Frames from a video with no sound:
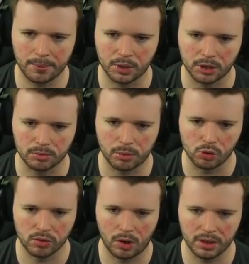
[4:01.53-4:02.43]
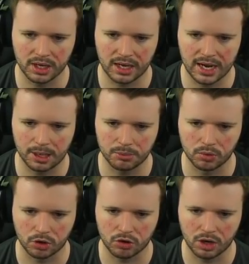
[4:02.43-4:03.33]
We can ball roll and then lay that ball
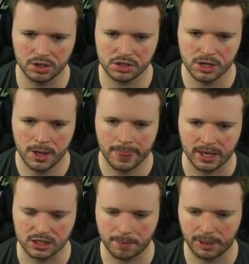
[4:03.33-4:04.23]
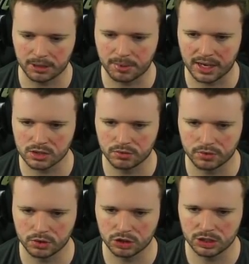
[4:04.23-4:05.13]
across. That's a bad pass,
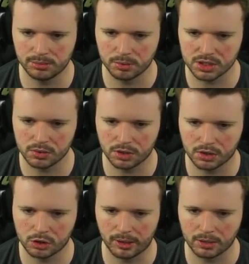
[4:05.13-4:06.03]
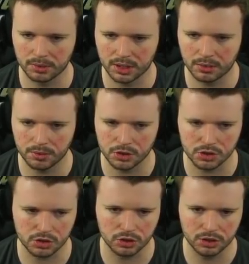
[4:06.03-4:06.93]
unfortunately, but we're still going to come out with it, which is
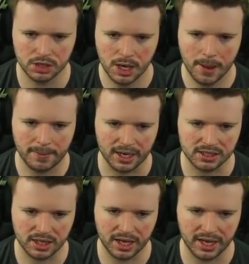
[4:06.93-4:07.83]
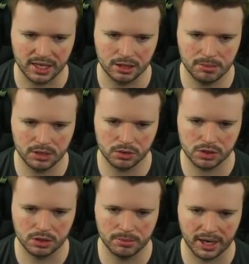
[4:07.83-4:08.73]
good. Pass there in the middle
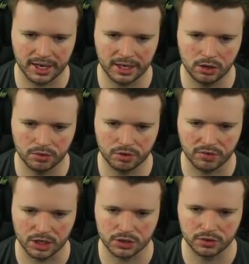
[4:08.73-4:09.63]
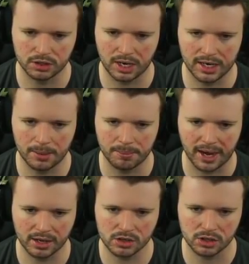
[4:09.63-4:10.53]
to Mane. Look for Rashford. Lay that
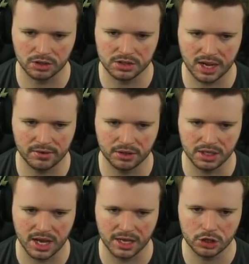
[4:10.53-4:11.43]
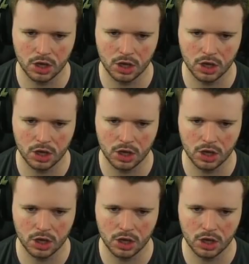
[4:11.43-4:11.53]
back. Son's there on the edge.